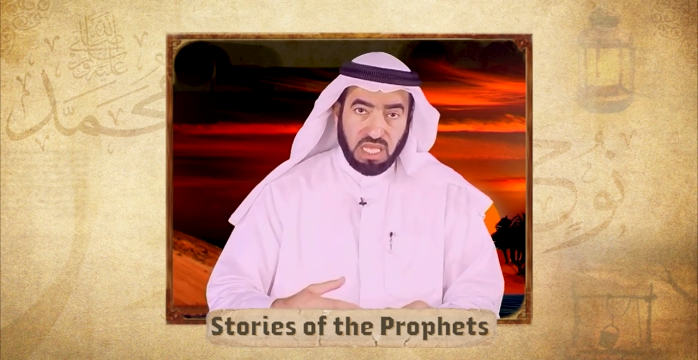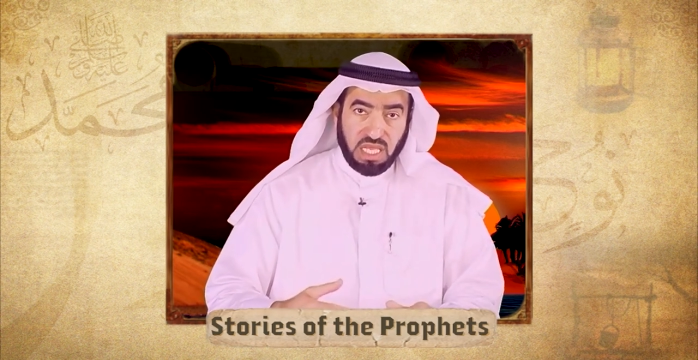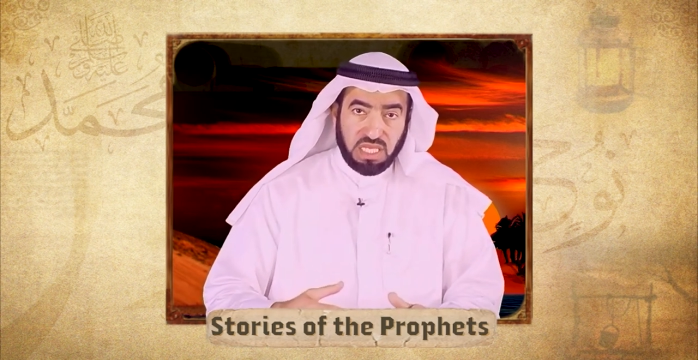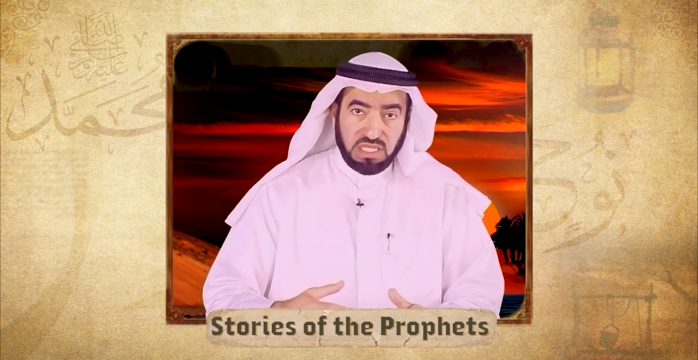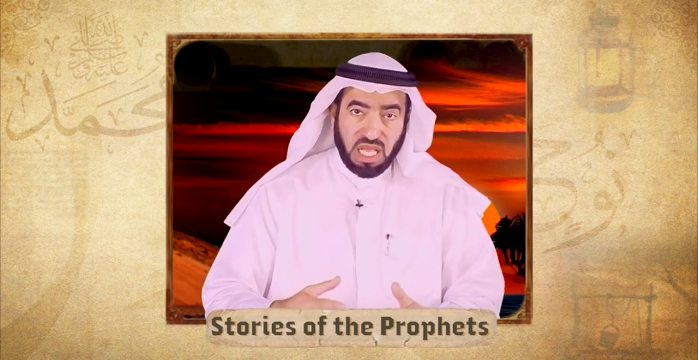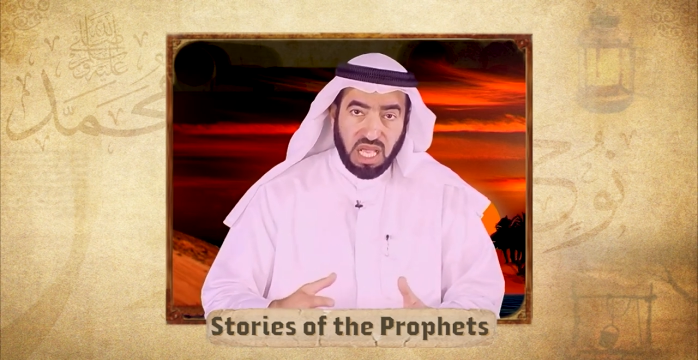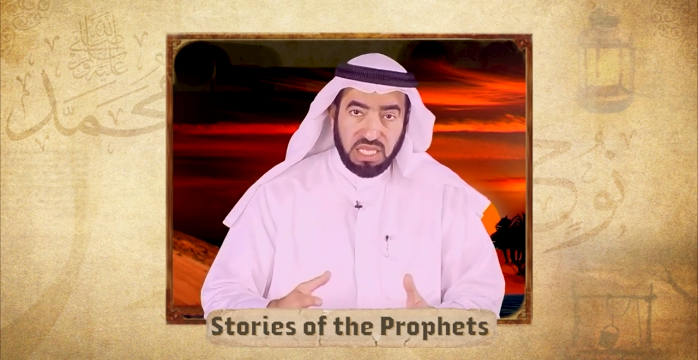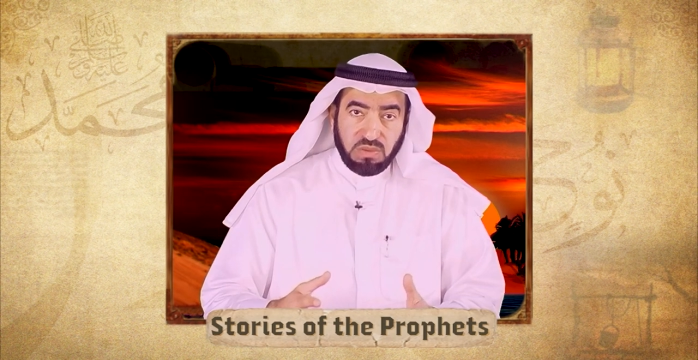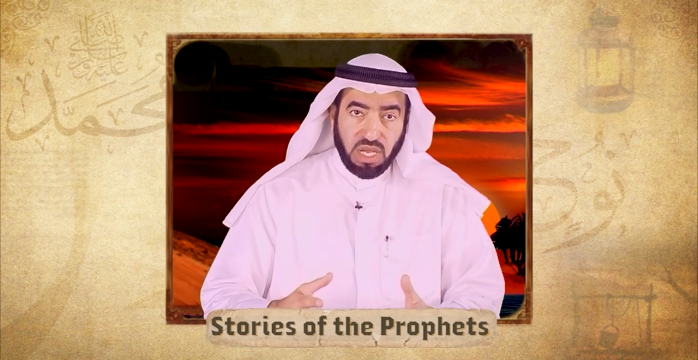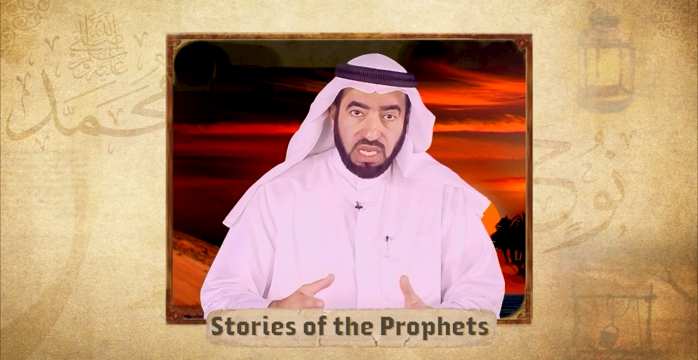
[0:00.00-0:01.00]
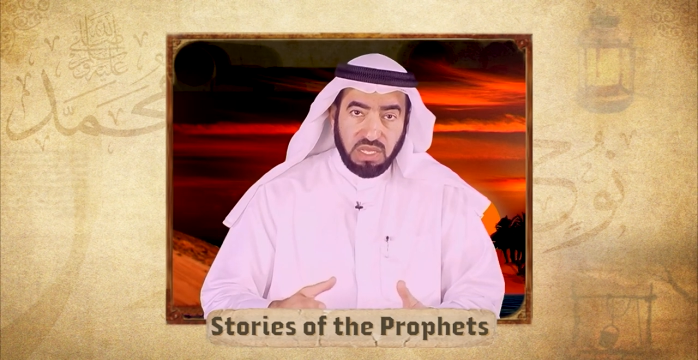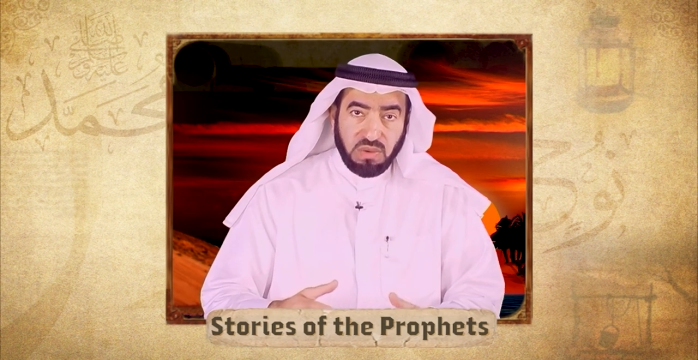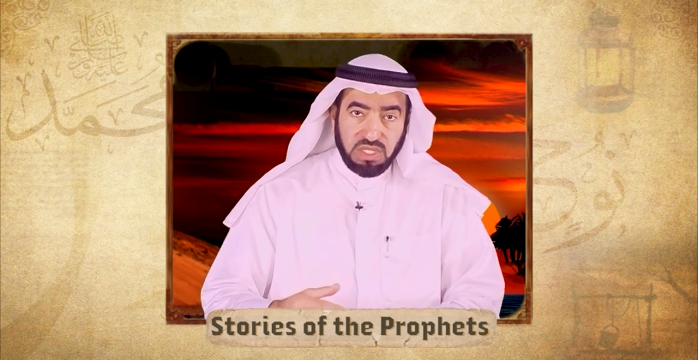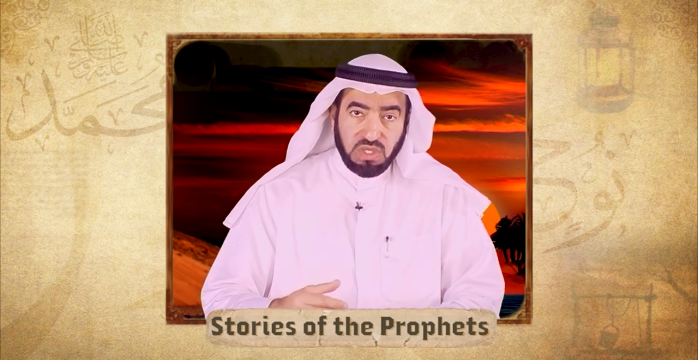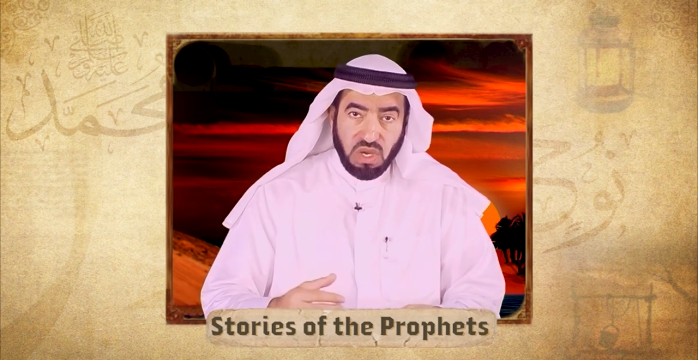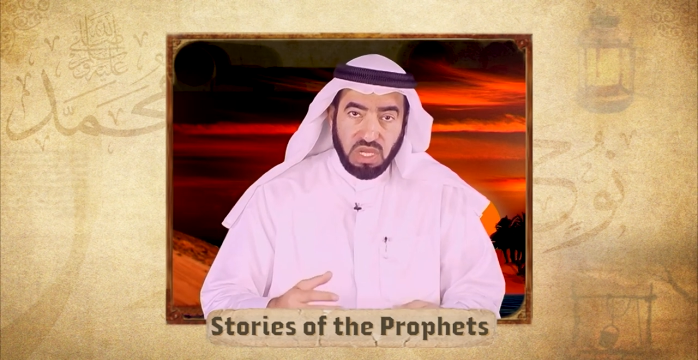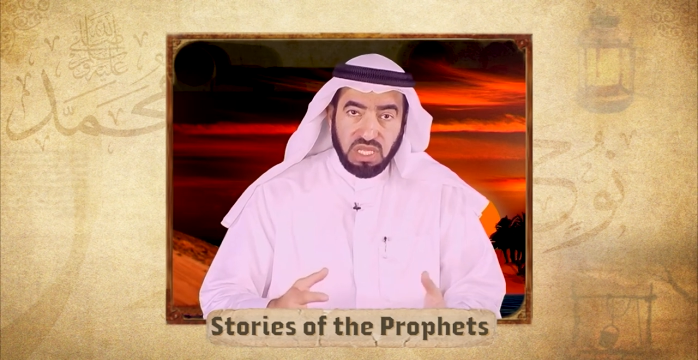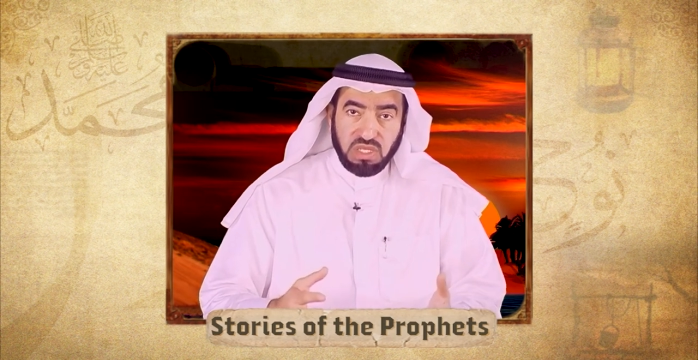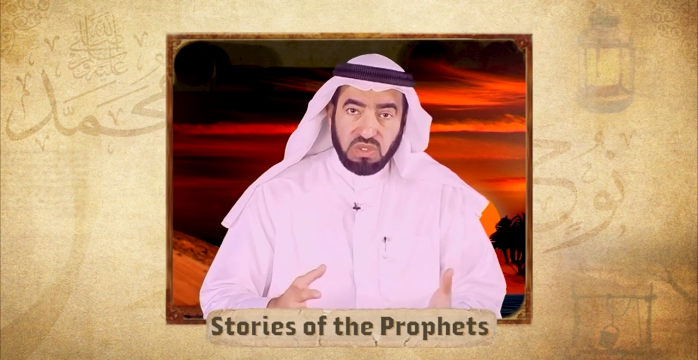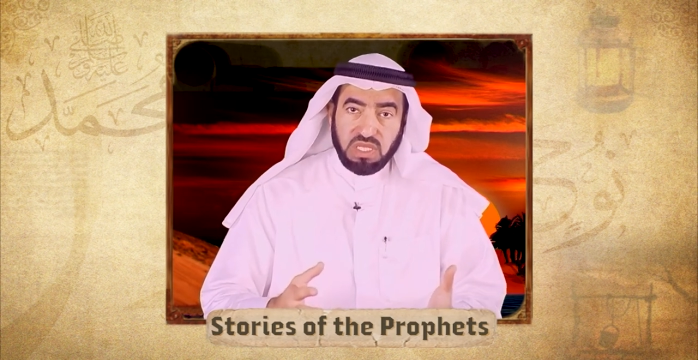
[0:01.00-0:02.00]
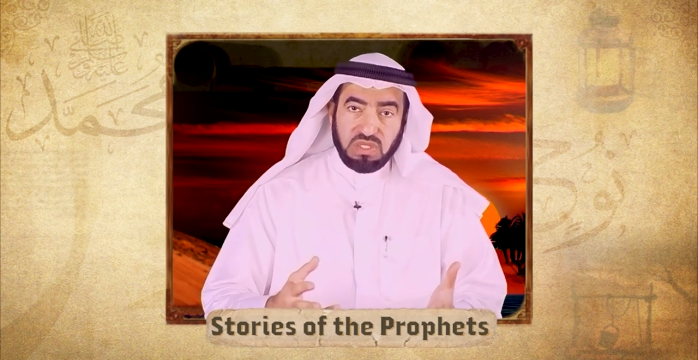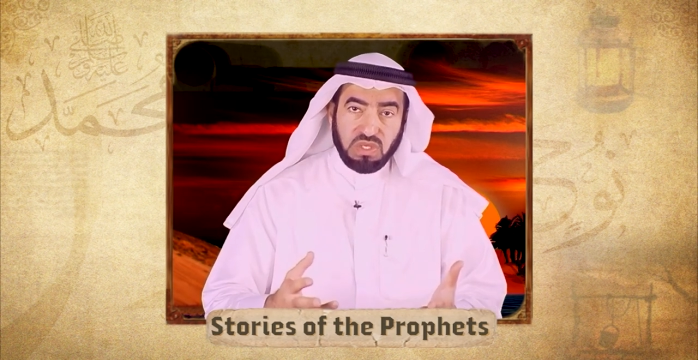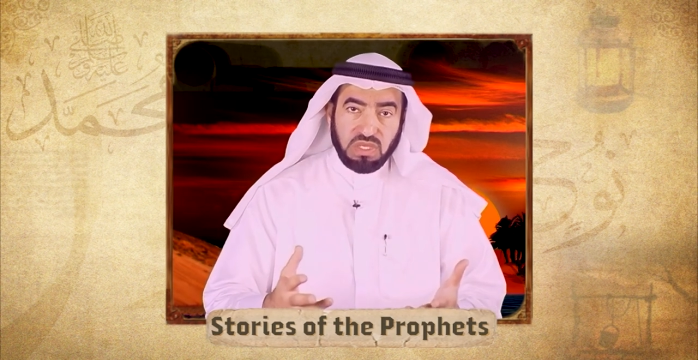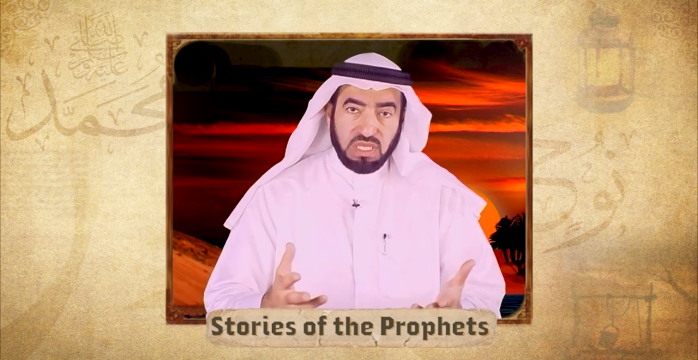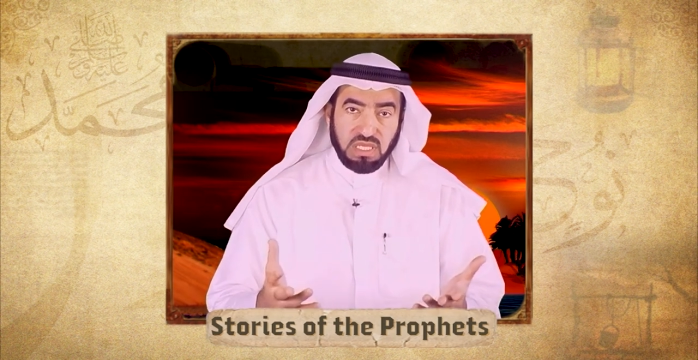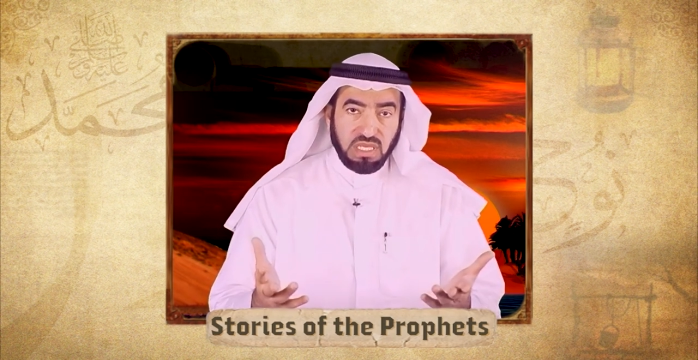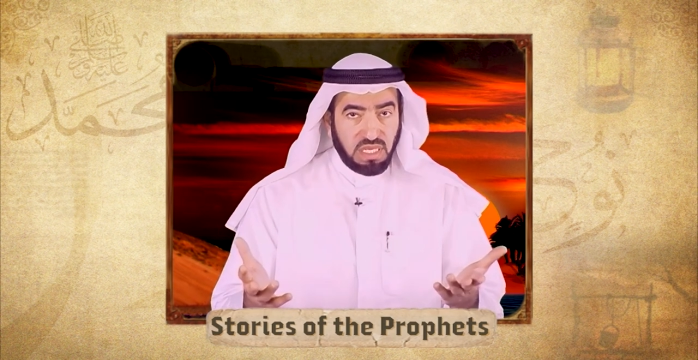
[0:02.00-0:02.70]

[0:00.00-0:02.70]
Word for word: he died while he was calling to the truth,